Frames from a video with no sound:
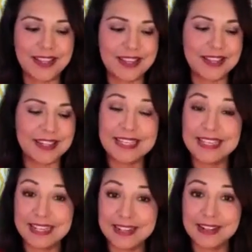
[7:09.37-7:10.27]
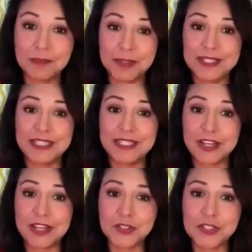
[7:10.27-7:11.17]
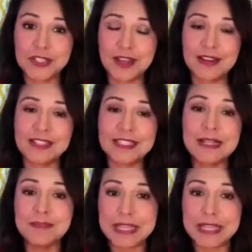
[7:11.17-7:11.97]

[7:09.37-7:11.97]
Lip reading: Like getting plenty of exercise,